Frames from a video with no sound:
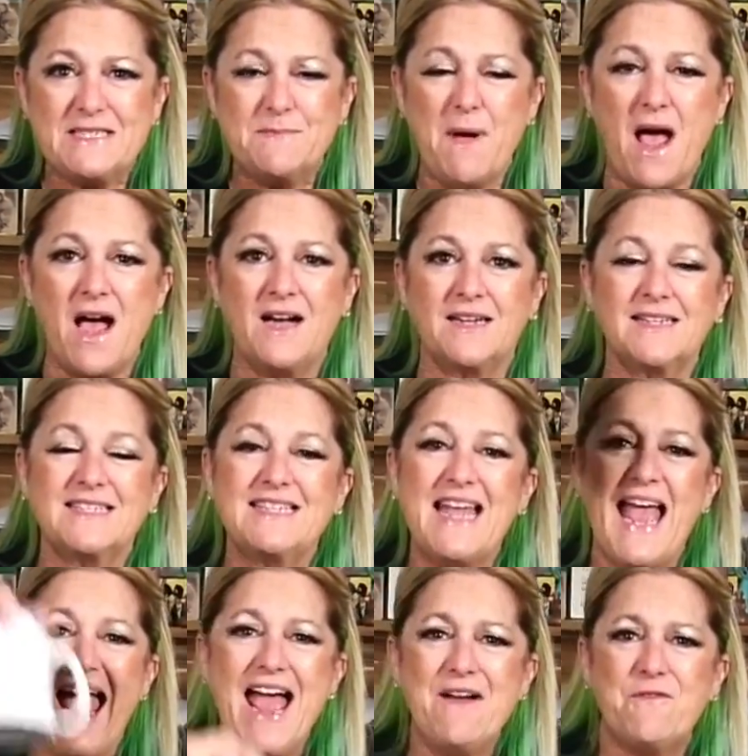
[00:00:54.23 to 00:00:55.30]
mugs,
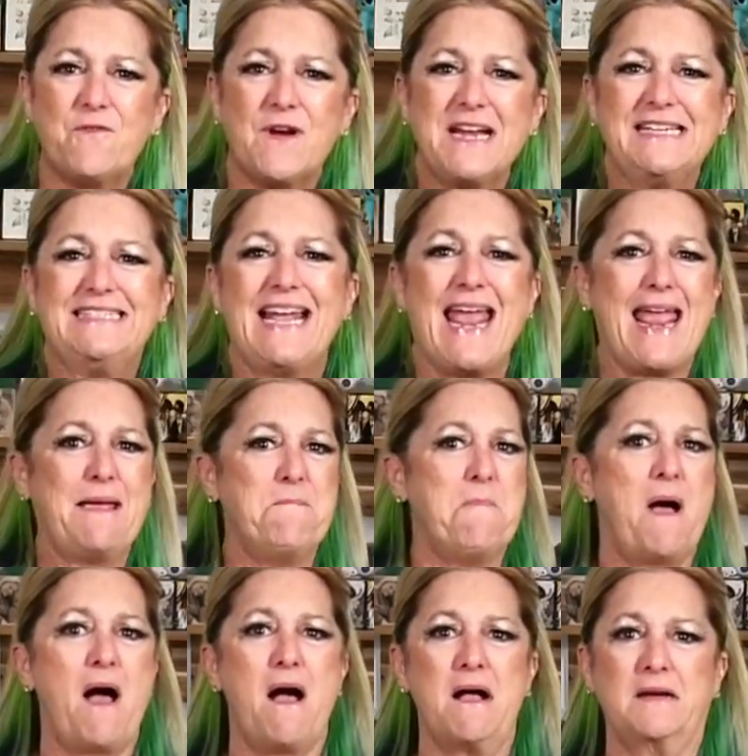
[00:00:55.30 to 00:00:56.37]
everyday
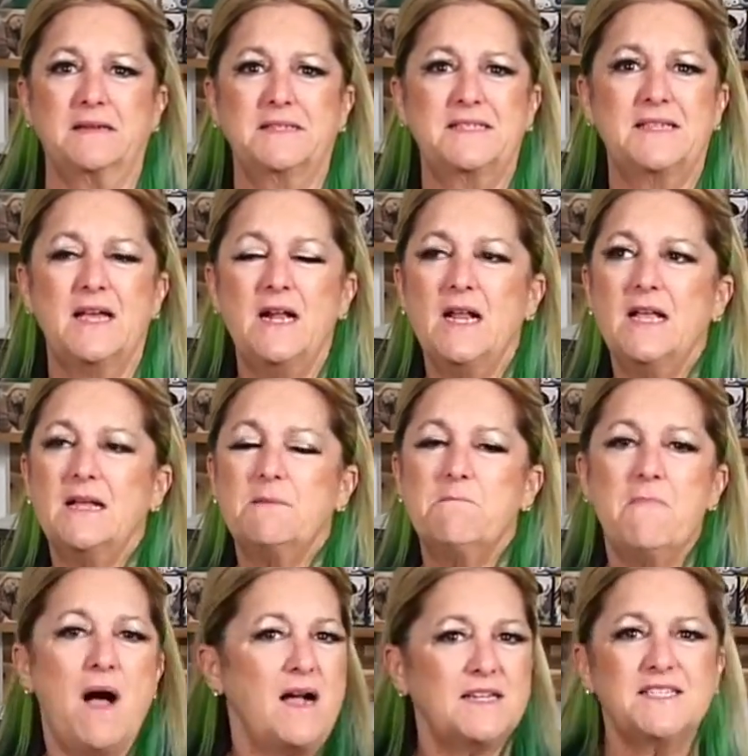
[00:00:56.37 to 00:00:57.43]
mugs,
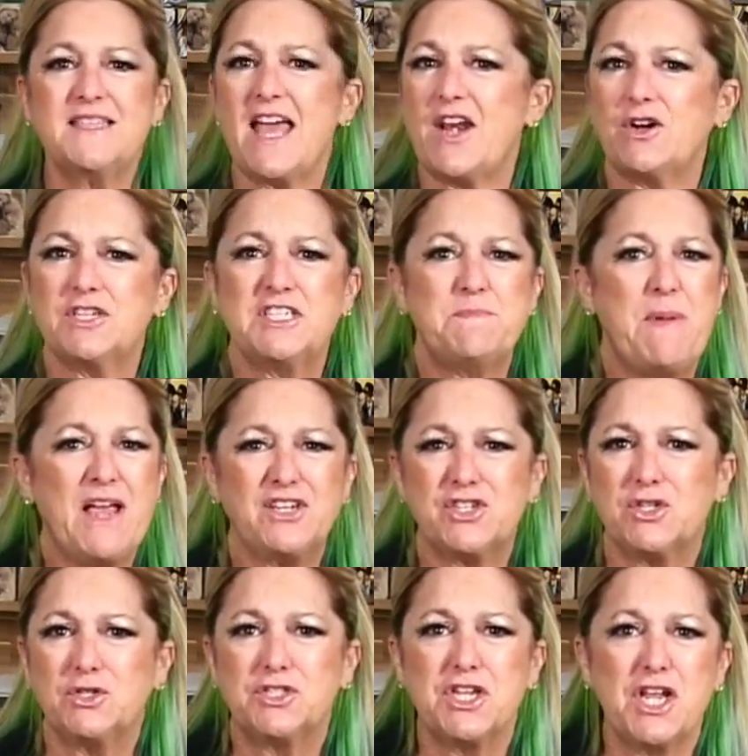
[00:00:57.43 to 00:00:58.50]
mugs that are
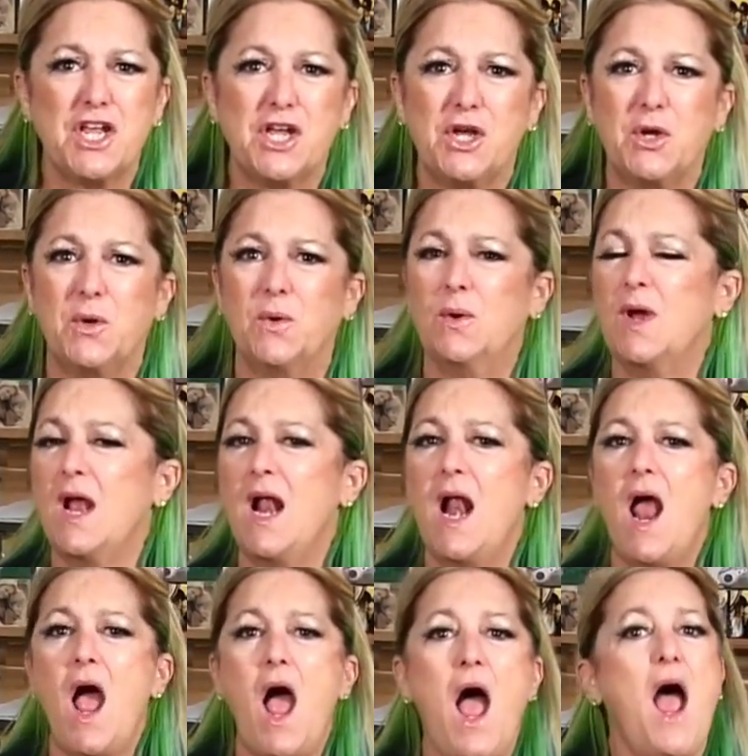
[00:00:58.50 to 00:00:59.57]
special to you.
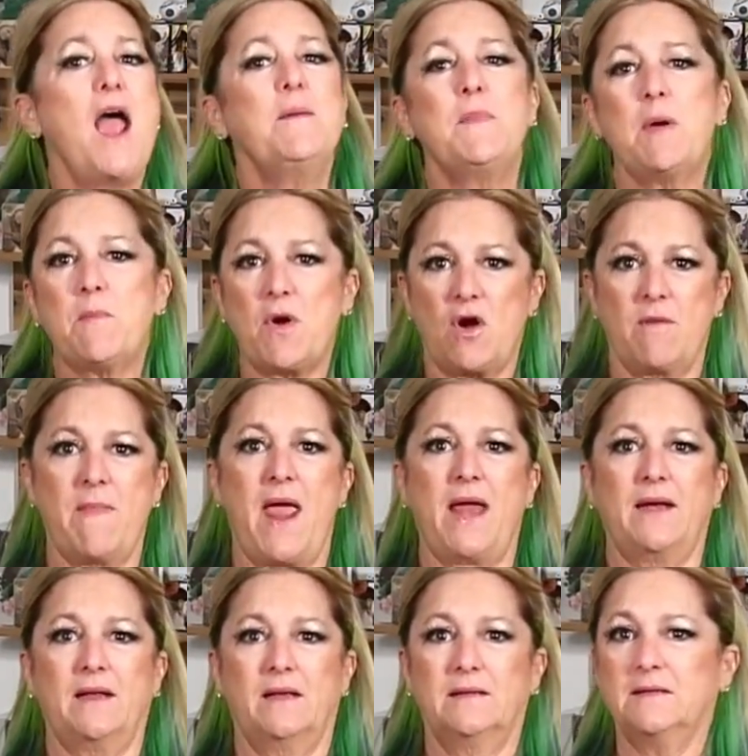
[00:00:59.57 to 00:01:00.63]
I'm a mermaid,